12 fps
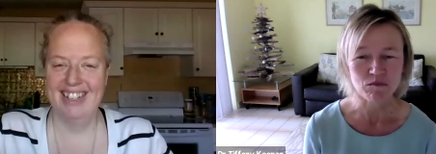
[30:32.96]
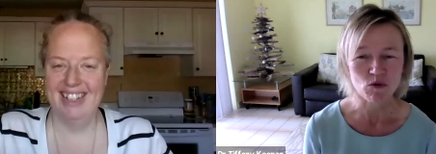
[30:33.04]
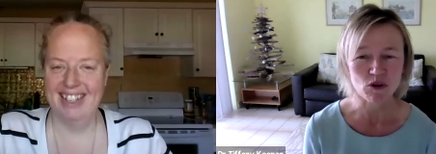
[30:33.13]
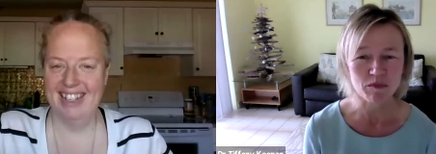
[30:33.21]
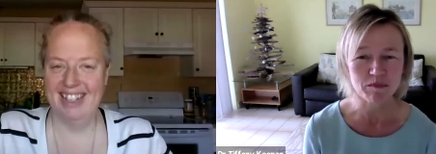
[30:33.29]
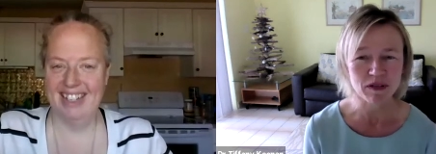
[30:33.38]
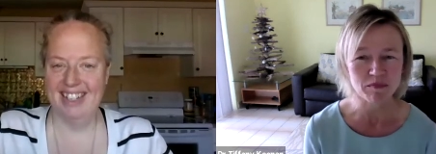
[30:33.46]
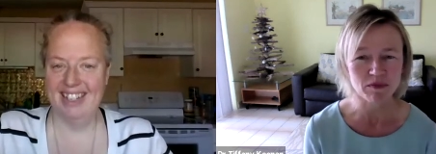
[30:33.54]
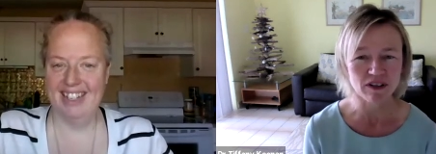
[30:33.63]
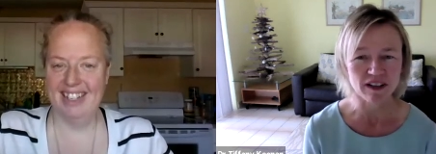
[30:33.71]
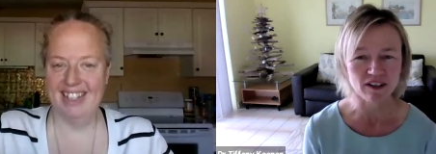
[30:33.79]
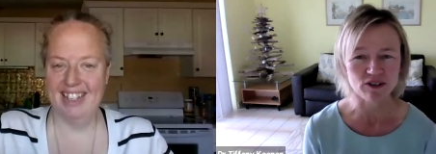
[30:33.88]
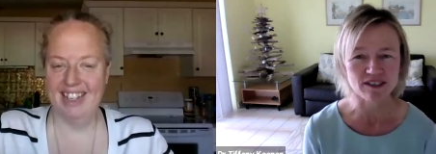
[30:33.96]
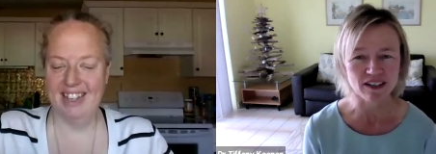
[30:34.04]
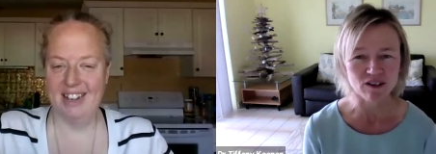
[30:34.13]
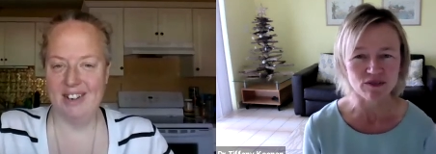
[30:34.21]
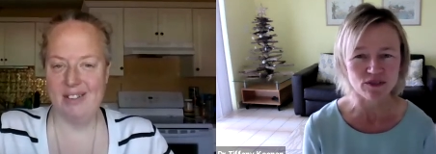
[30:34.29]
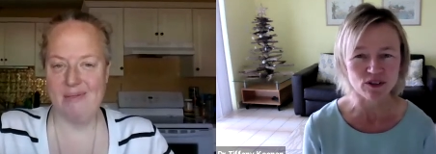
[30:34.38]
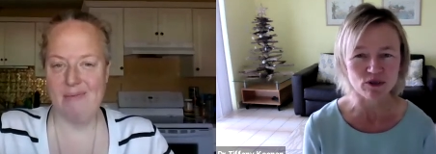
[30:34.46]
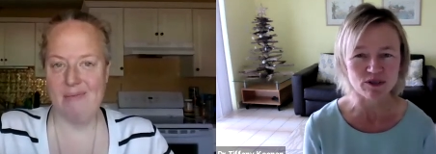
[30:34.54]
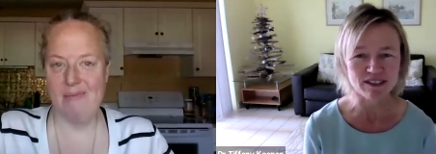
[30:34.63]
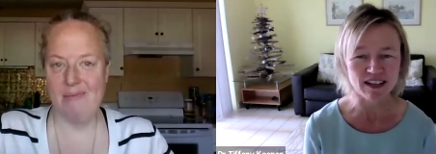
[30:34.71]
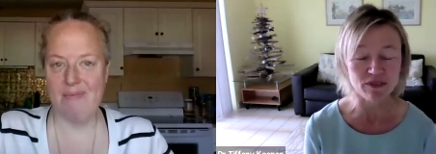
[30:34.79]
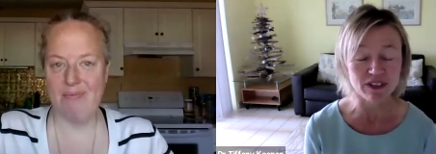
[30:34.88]
Speaker 1: more people like yourself, you know,
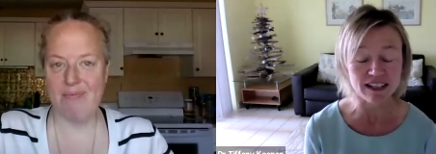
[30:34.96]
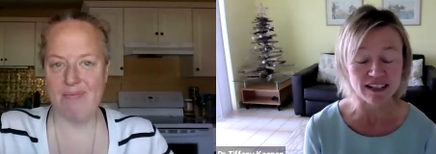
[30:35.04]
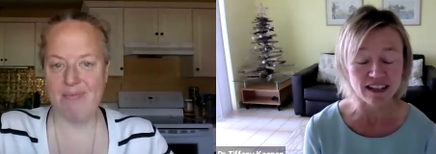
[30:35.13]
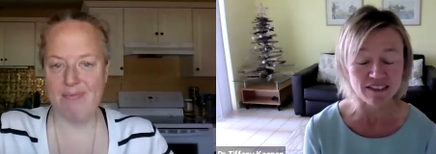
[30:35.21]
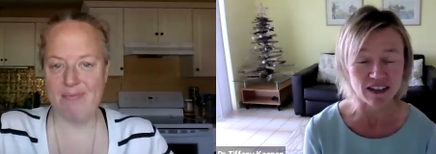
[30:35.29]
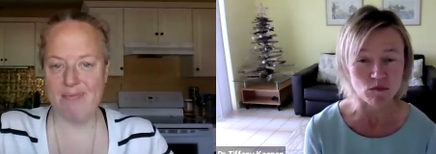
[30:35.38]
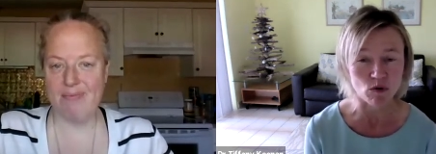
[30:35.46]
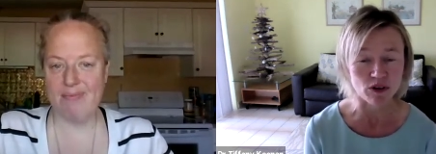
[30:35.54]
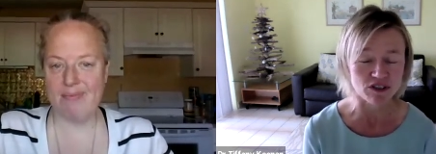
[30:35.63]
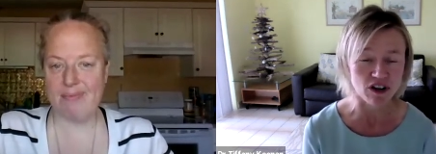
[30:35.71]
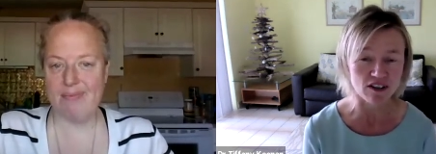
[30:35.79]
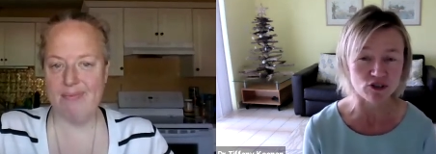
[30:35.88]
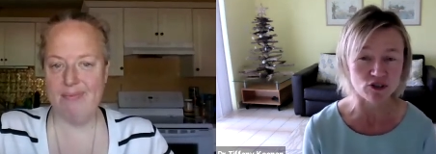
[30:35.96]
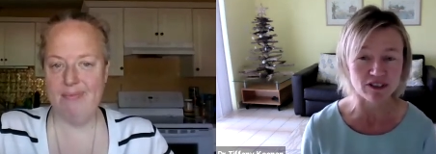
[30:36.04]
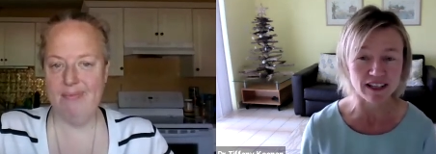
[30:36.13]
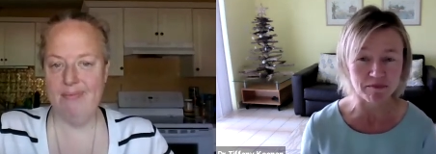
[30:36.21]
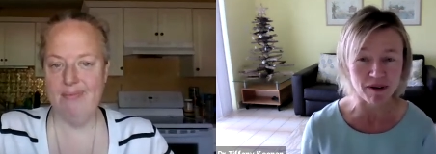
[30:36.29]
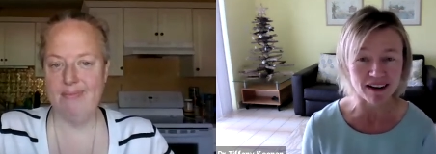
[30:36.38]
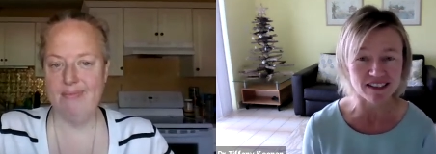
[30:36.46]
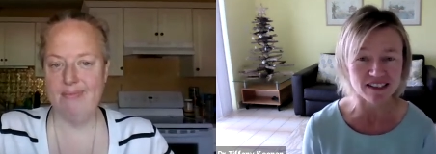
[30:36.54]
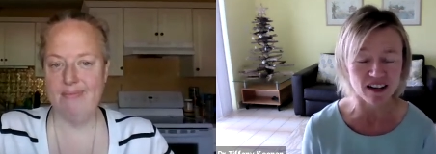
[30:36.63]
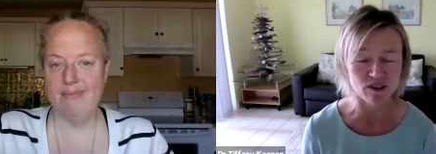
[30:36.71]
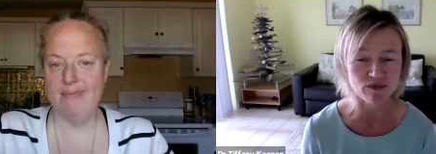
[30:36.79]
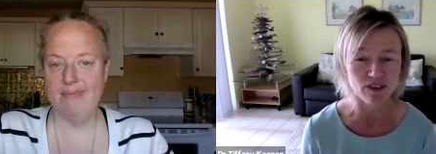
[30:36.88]
Stephanie, and then more doctors like
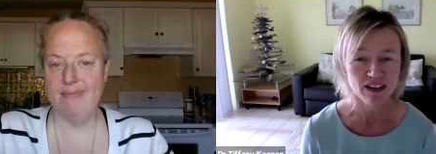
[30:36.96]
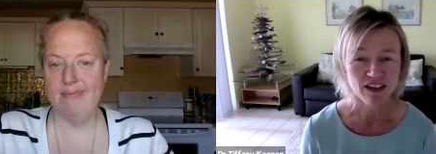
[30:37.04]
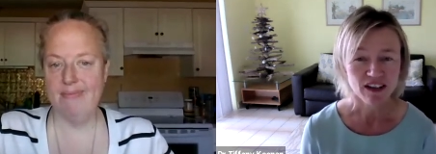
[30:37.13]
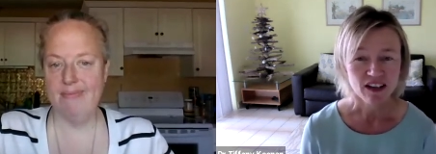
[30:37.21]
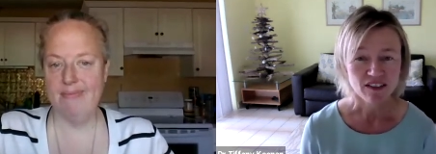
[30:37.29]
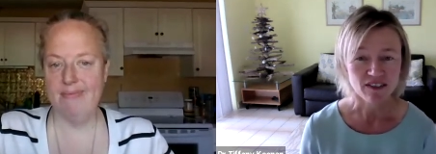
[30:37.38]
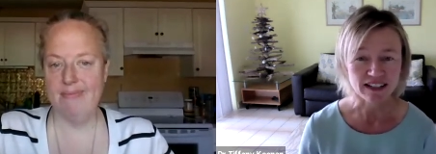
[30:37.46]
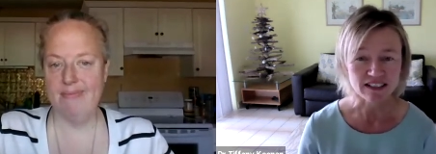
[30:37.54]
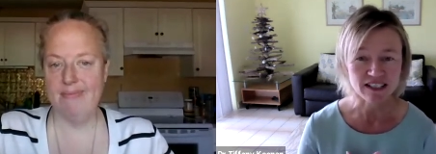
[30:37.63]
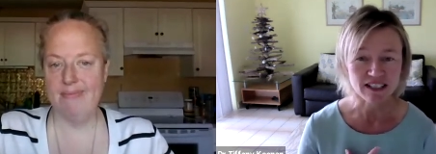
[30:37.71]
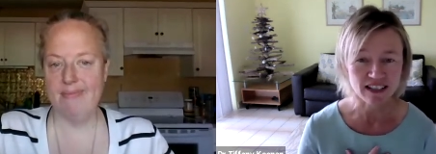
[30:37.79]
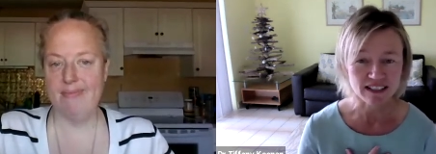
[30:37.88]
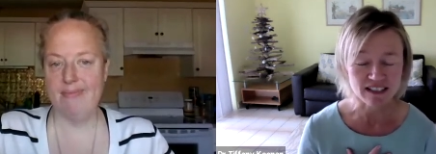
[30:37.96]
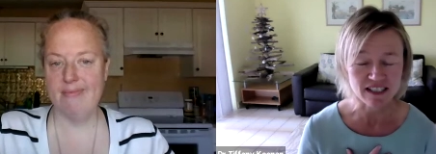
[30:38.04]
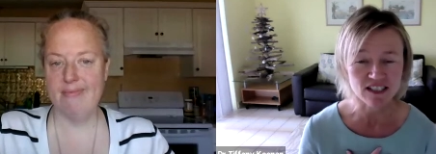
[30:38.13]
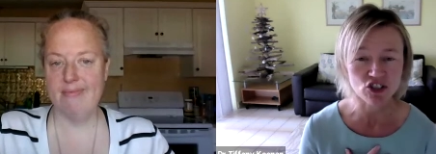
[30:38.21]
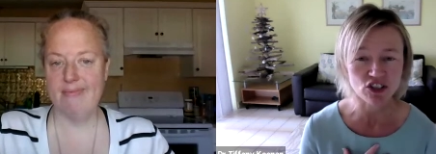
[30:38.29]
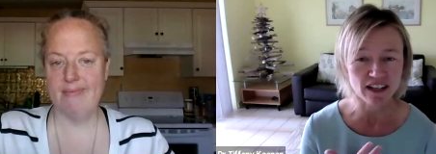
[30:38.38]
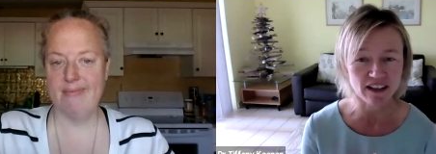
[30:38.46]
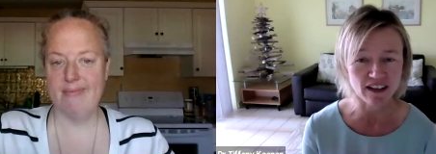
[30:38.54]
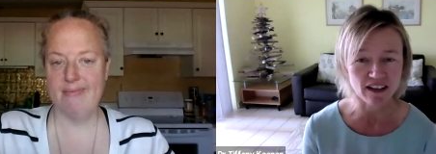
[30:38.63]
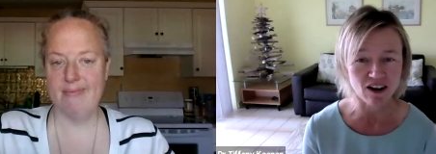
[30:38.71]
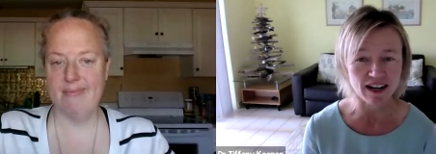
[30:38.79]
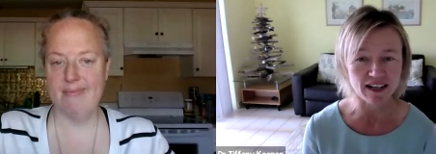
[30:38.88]
myself that t- that teach it and can
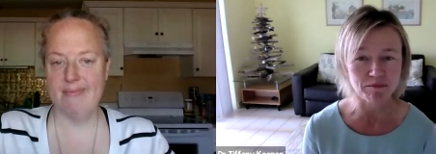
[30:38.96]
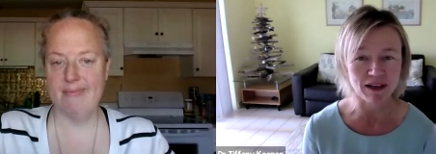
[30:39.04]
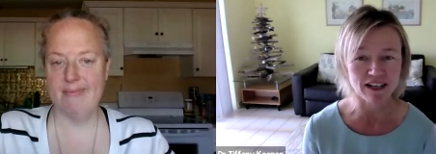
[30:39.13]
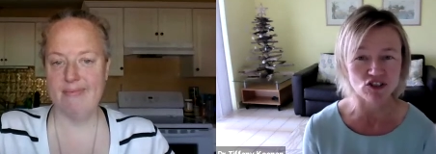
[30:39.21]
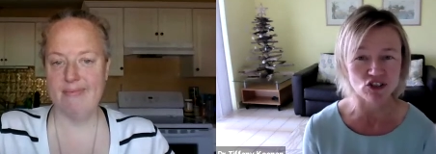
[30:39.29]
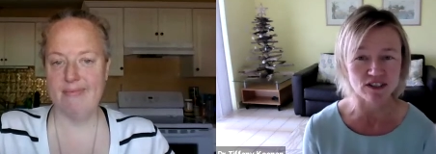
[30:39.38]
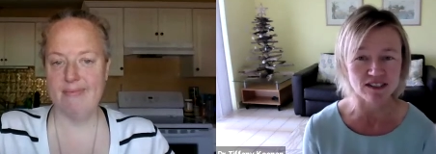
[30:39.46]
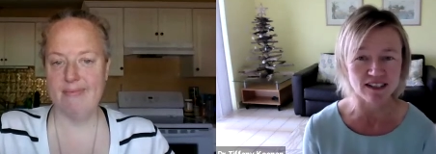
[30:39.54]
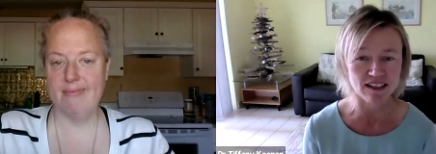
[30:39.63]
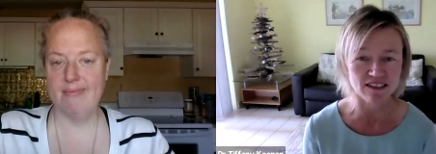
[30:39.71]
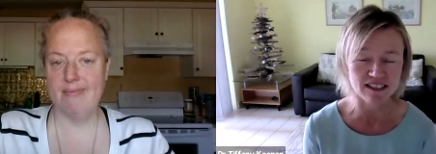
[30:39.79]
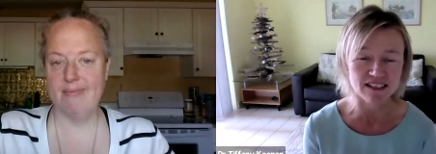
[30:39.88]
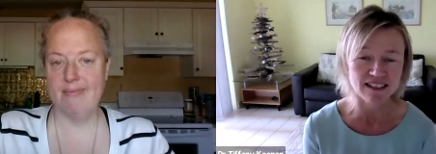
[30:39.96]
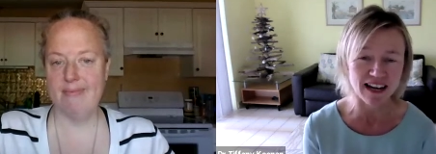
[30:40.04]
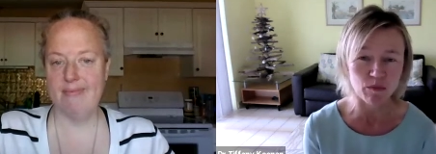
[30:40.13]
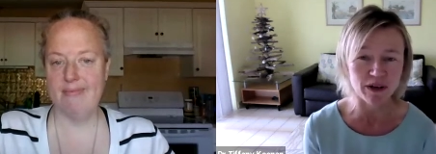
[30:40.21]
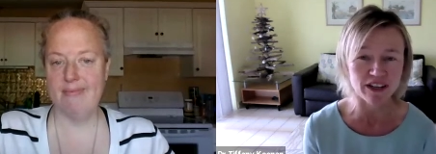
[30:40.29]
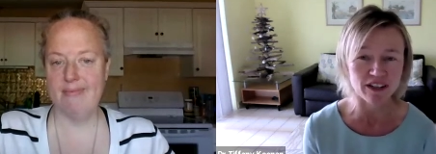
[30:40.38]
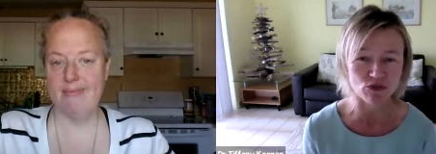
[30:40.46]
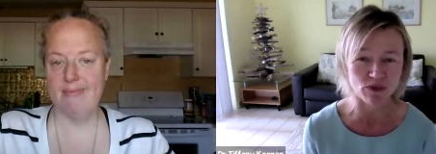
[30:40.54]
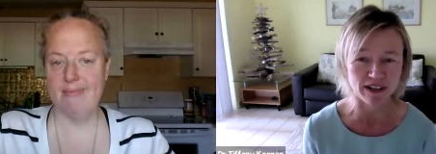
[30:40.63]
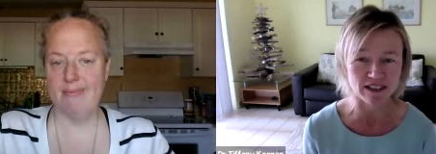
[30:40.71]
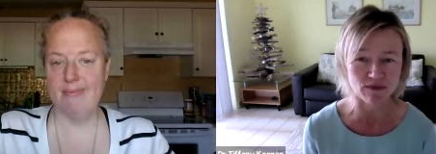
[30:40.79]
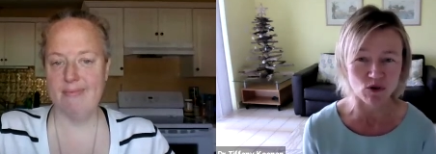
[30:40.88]
guide patients. And this is how we can
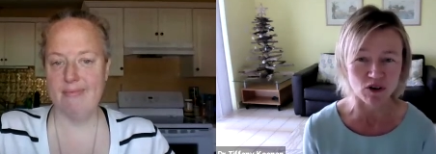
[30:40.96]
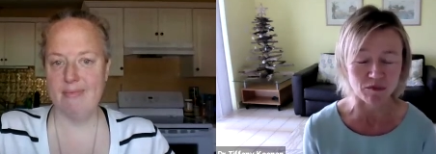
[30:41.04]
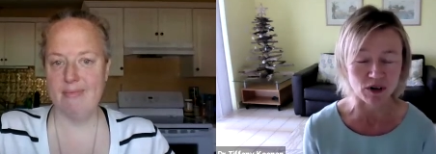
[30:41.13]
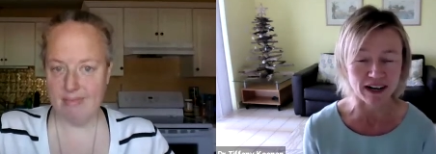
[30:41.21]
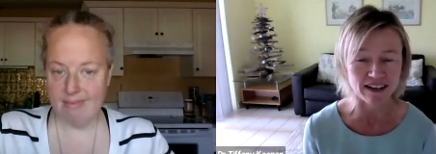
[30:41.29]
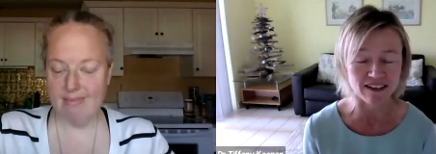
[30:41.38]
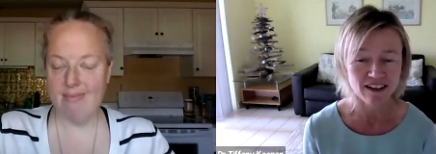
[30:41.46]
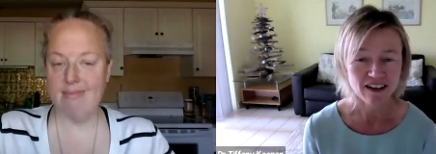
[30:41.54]
transform, right?